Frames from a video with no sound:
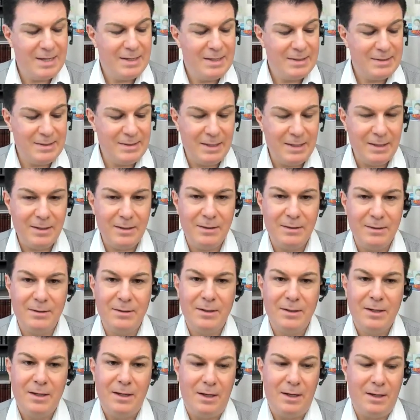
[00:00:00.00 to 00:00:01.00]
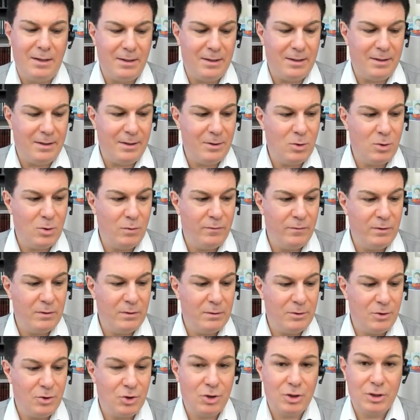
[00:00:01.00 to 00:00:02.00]
Second, you
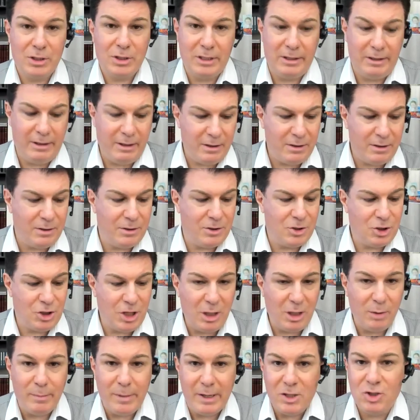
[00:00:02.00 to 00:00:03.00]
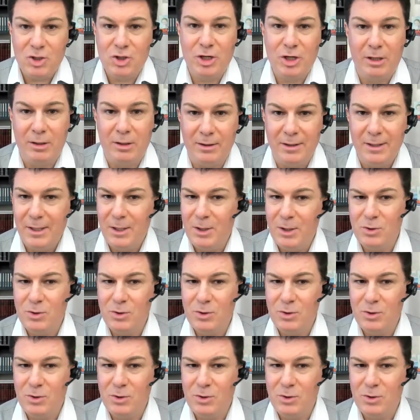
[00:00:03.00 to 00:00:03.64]
will crack shell by shell,